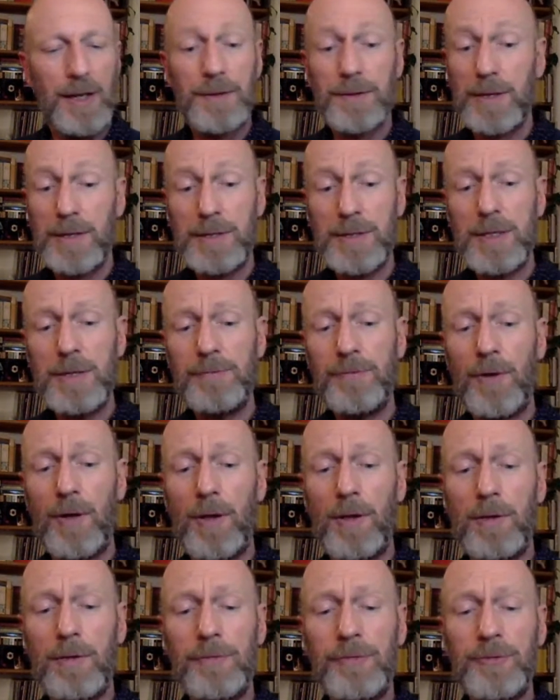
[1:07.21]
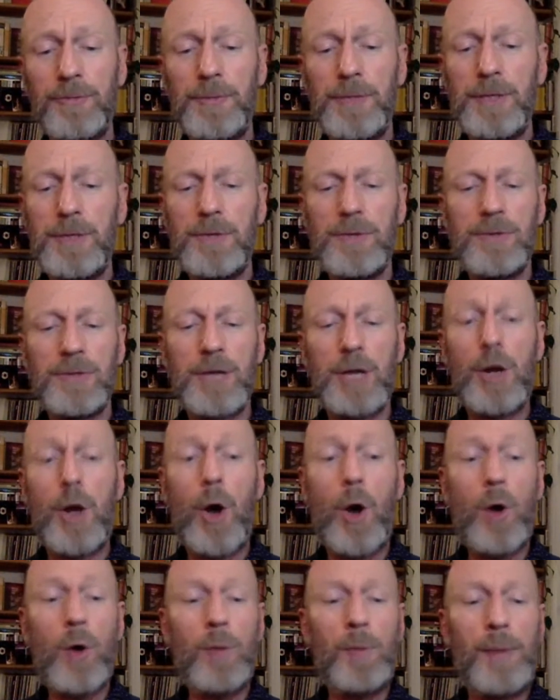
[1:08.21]
This involves me using a
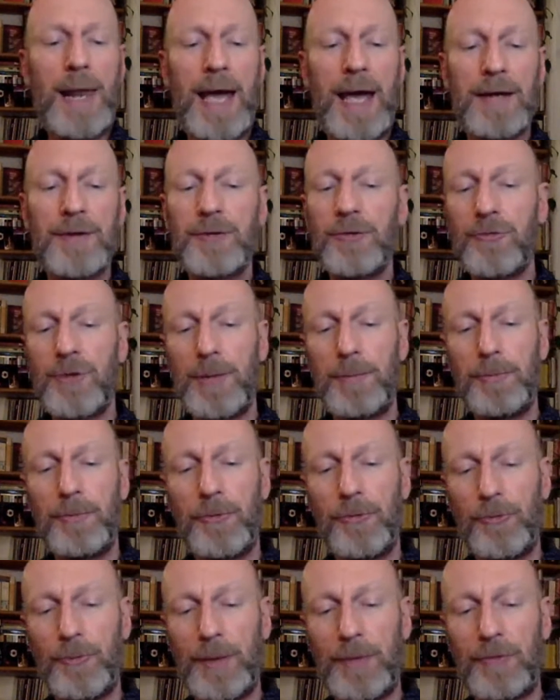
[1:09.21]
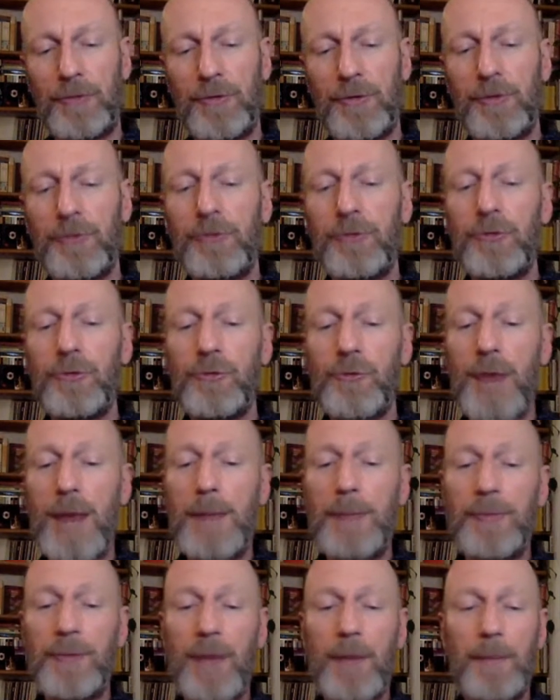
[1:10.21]
long-planned trip to Switzerland to
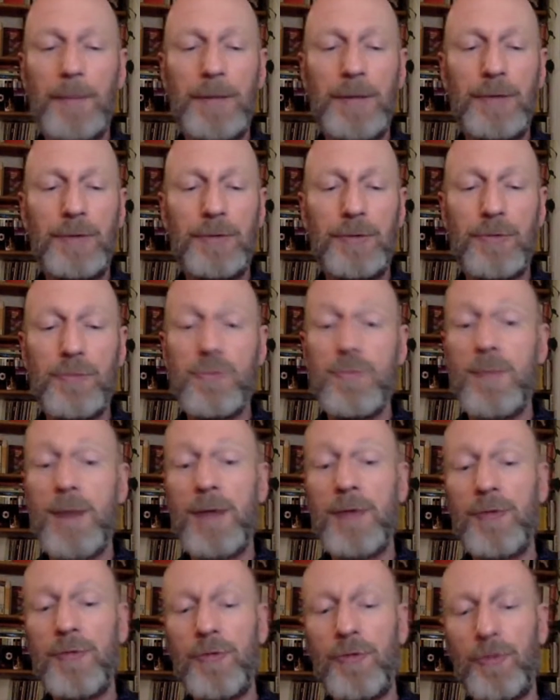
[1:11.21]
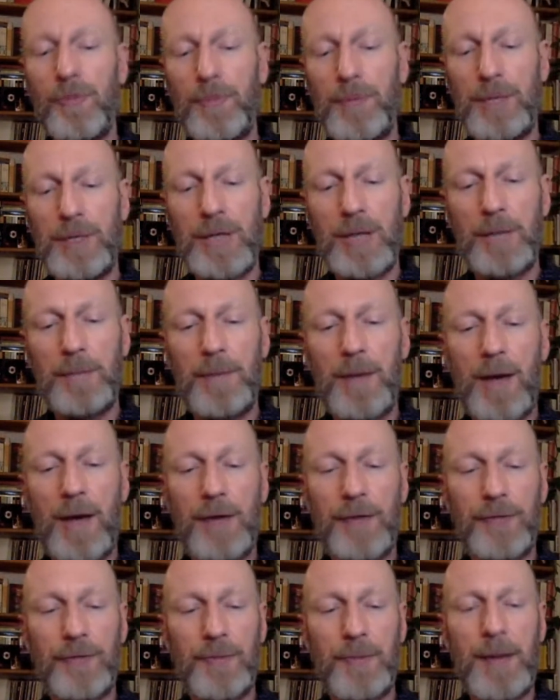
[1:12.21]
traipse up into the Romansh-speaking
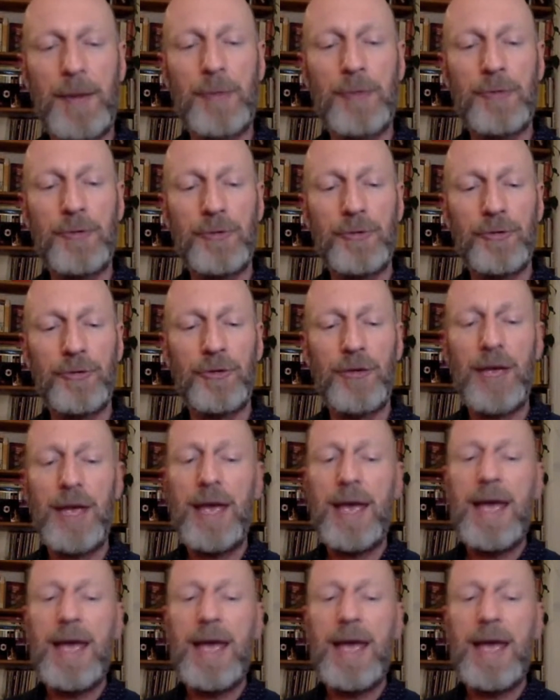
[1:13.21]
part of the mountains